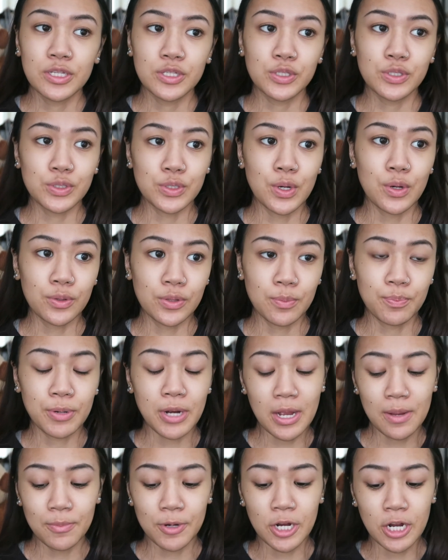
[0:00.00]
so the
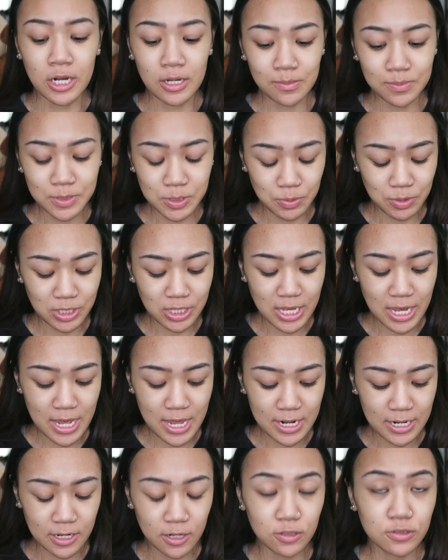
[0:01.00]
primer helps with
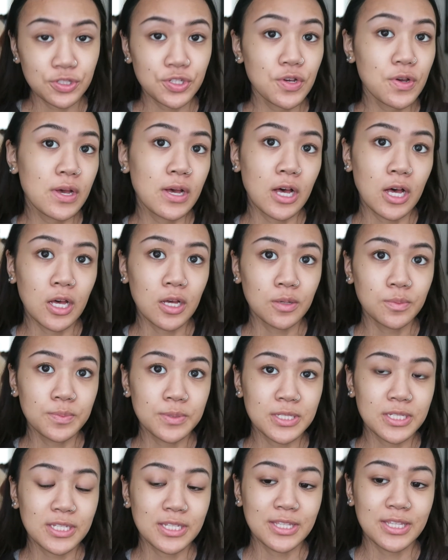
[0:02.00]
that, and it also
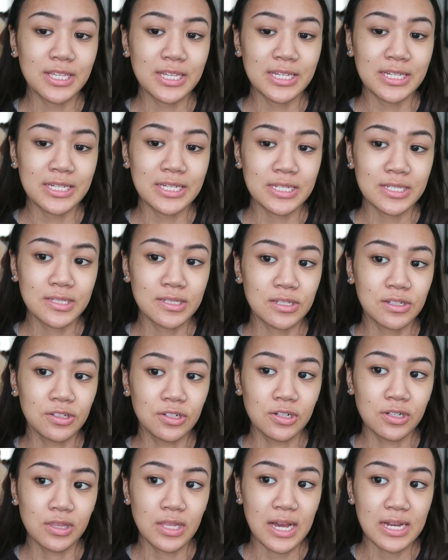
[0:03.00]
helps the
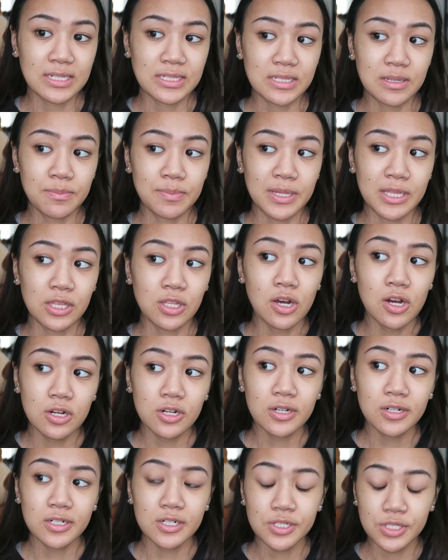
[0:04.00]
concealer last a bit
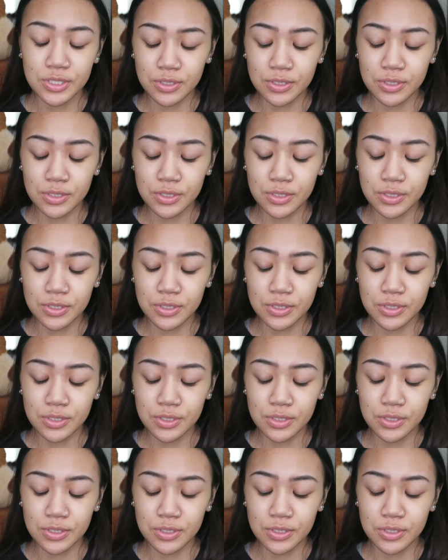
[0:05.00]
longer.